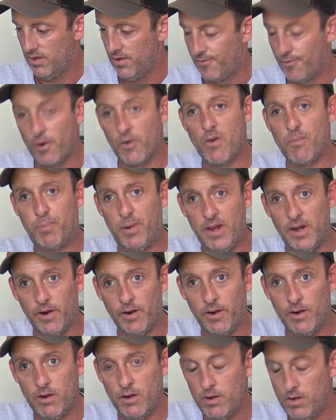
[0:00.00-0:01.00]
through a
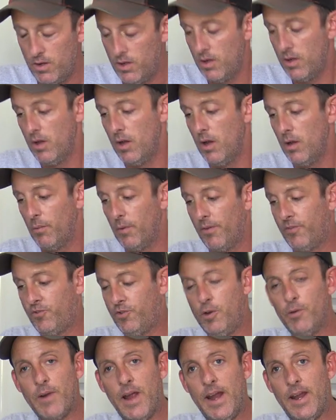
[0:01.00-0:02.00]
repeater with
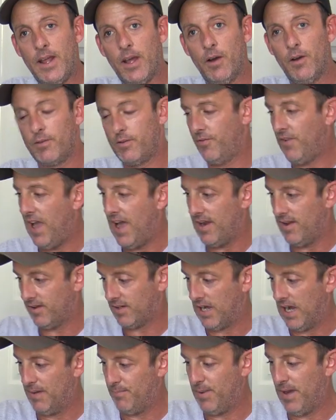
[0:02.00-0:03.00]
two radios, if you had a
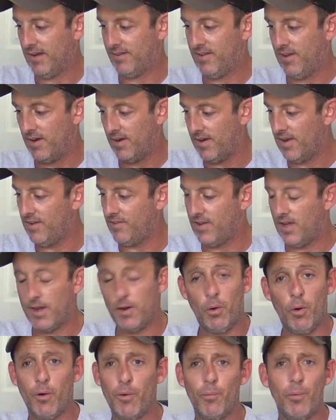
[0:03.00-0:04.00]
compact antenna on each
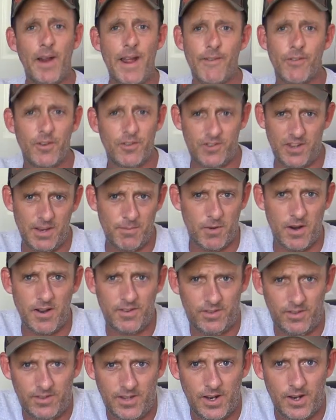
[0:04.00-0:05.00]
end or whatever
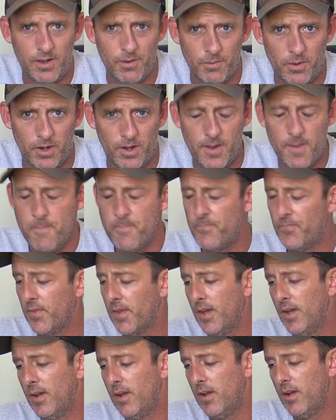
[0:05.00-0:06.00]
GMRS antenna you want.
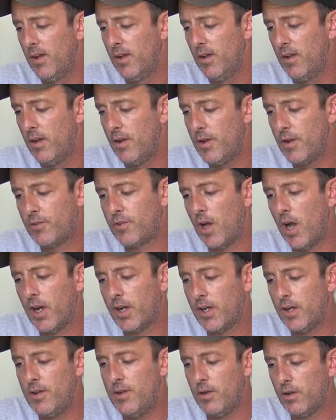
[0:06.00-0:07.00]
You're
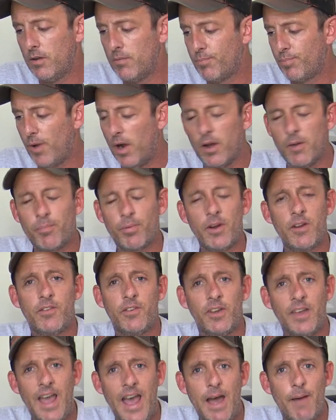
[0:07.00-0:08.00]
talking, you can probably bridge
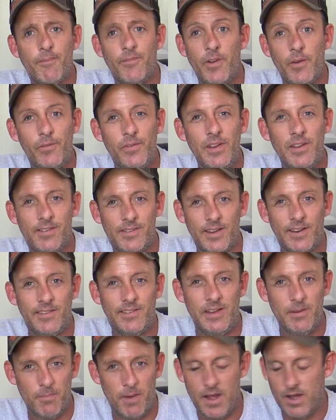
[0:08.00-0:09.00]
the gap 50,
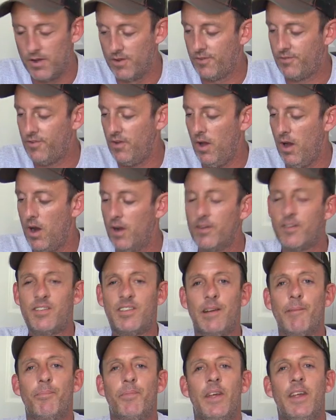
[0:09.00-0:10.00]
60 miles on
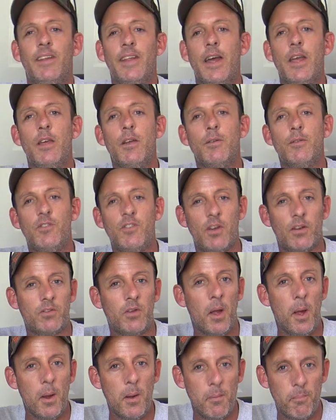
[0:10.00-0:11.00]
something that you
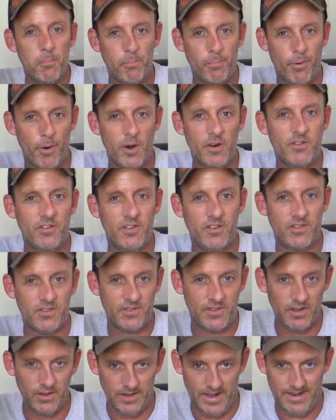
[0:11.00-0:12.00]
just purchase
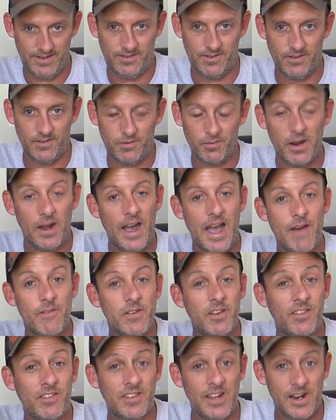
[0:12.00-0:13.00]
the license without
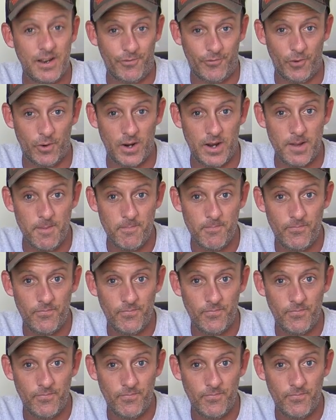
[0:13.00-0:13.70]
having to study for it.